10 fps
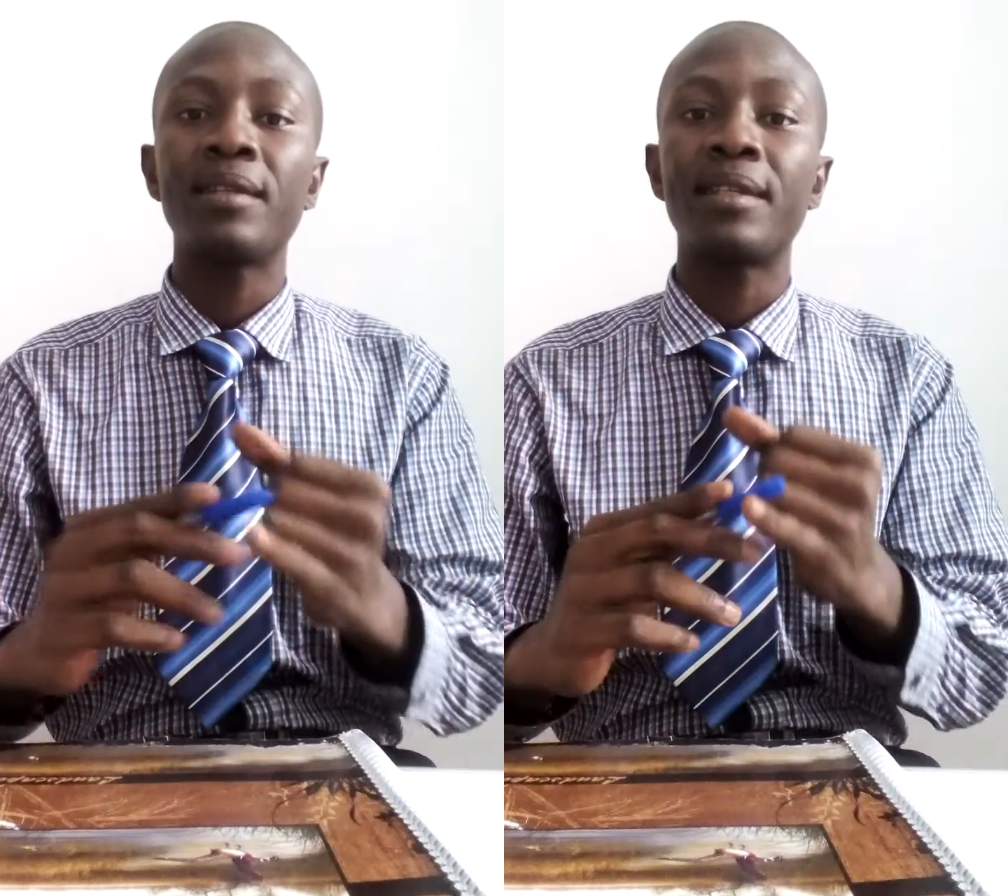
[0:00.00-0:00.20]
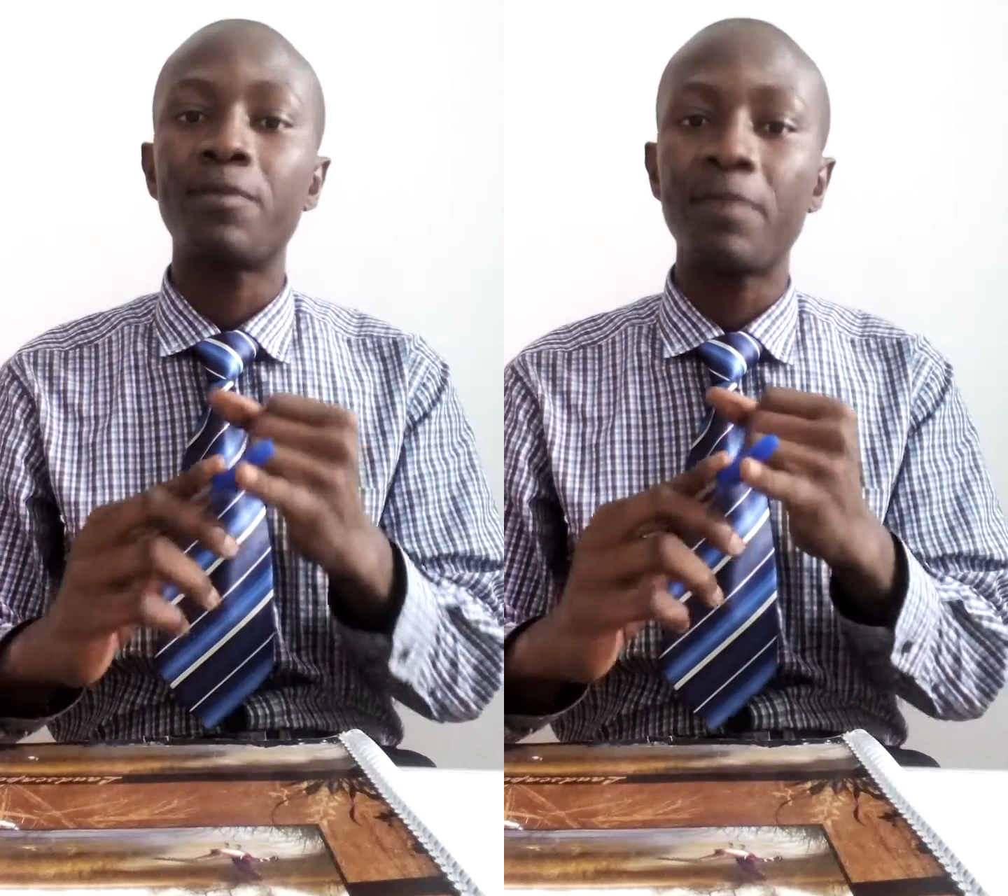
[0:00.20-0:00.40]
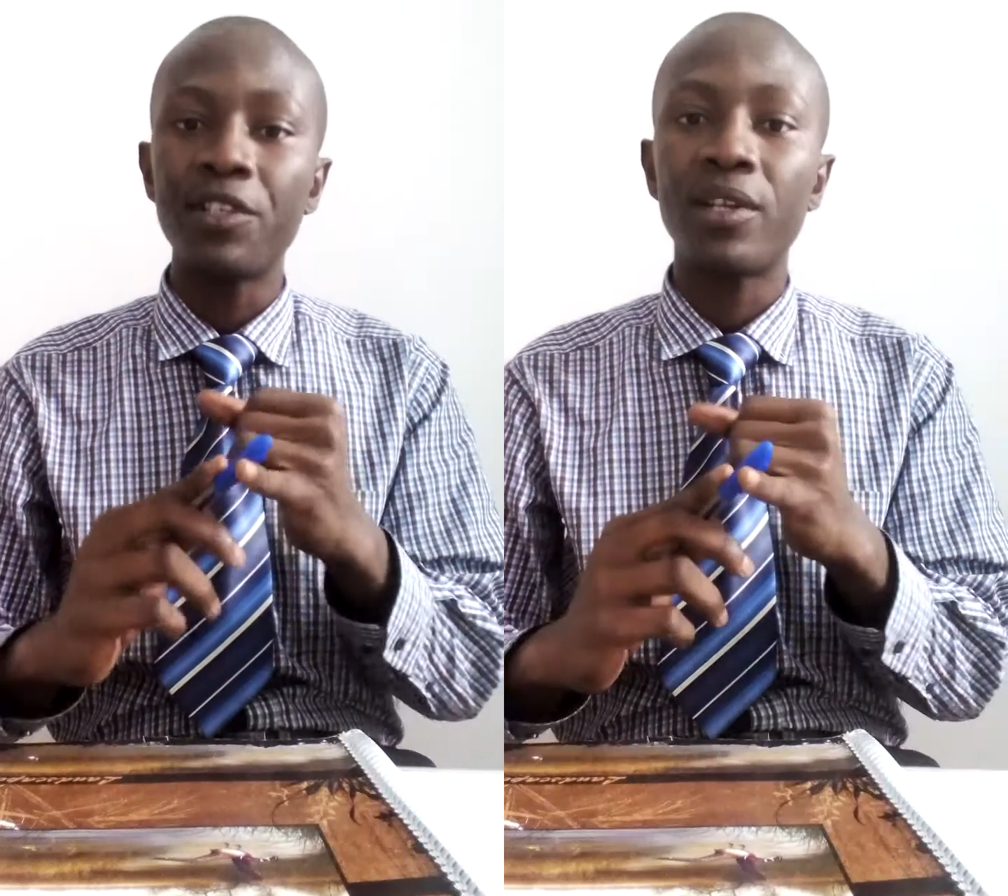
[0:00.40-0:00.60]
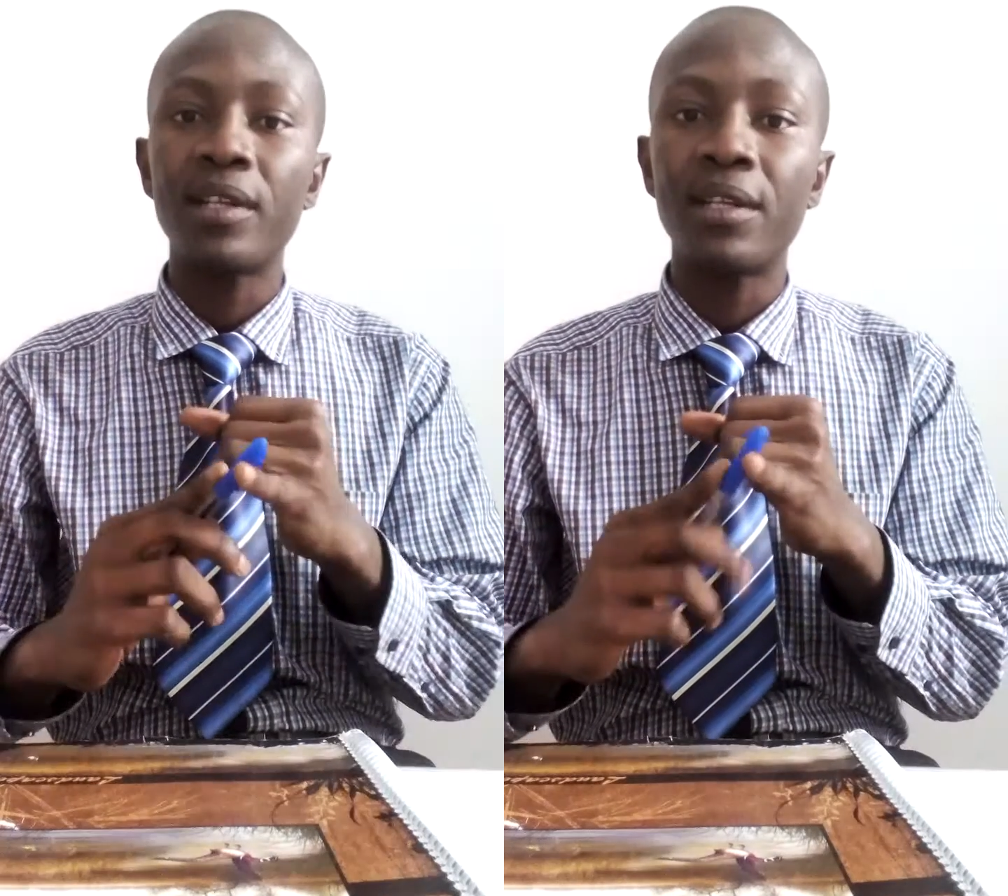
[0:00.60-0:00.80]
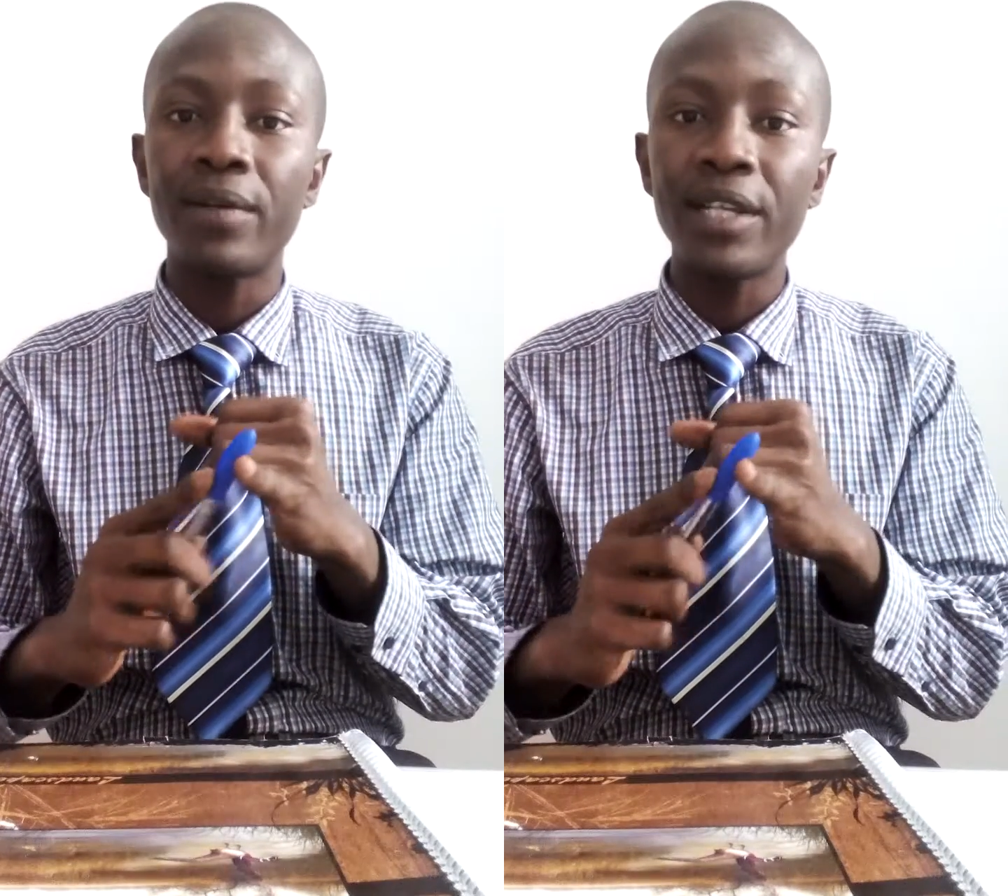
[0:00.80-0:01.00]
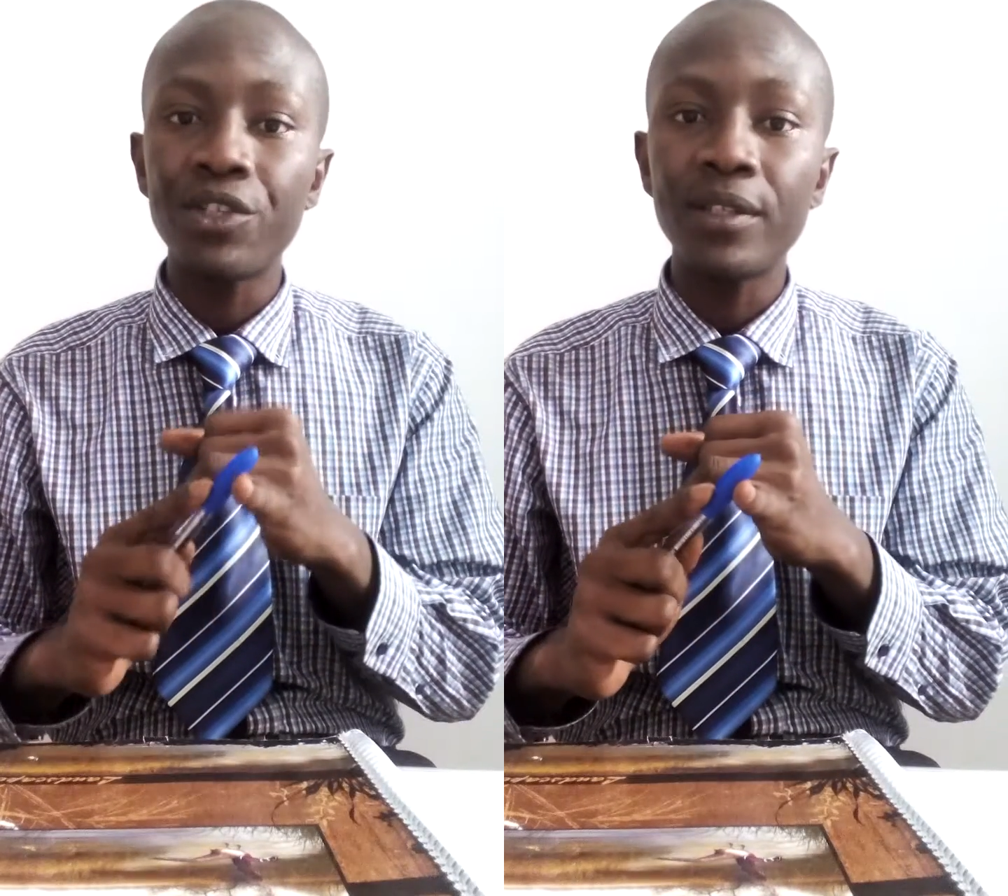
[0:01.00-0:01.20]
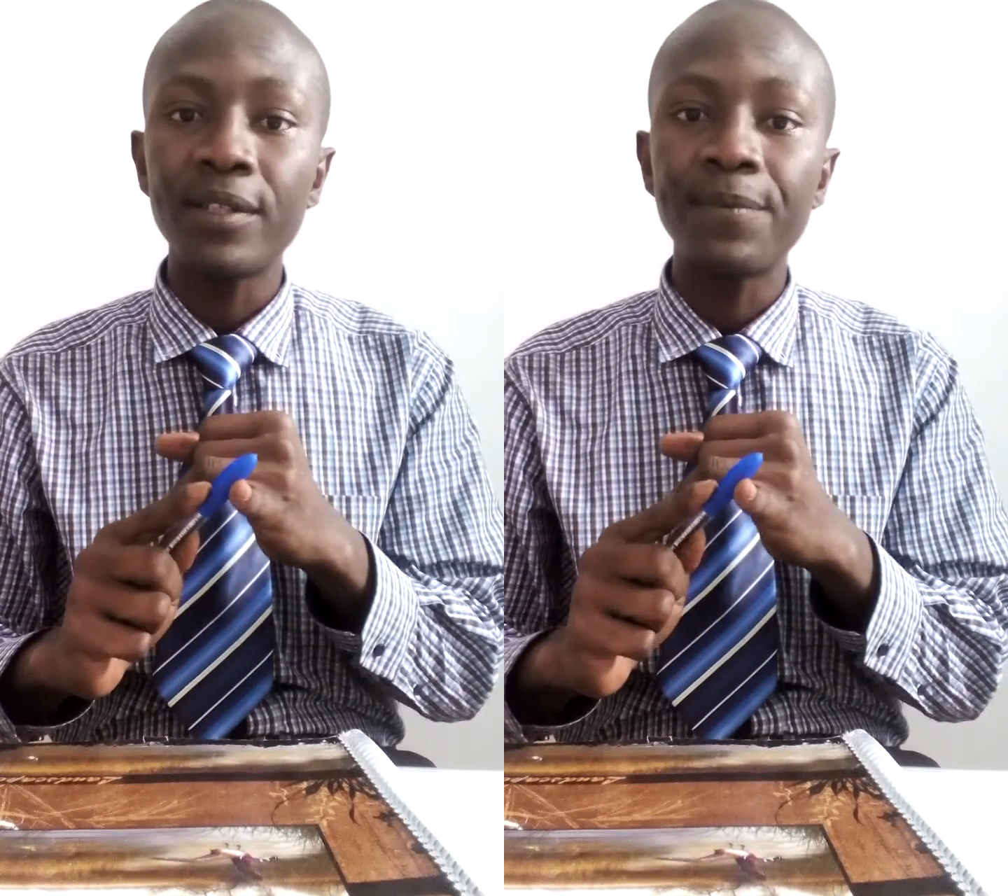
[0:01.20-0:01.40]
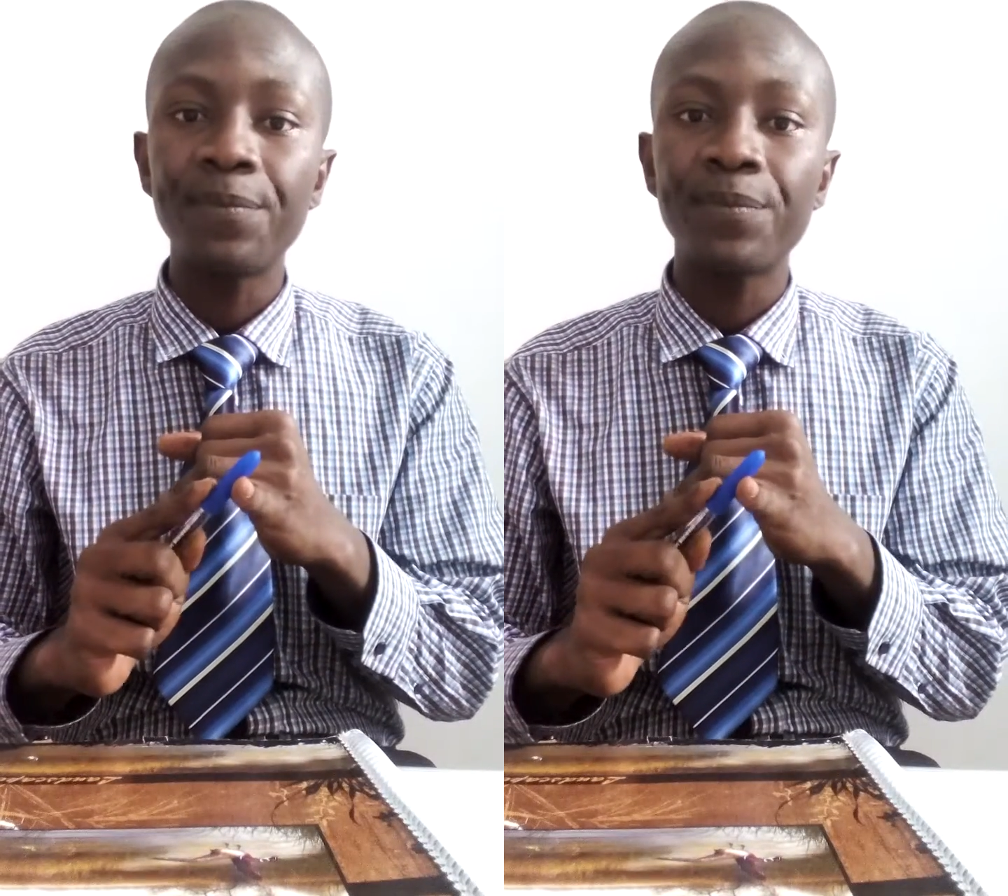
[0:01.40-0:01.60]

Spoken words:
The spatial creation,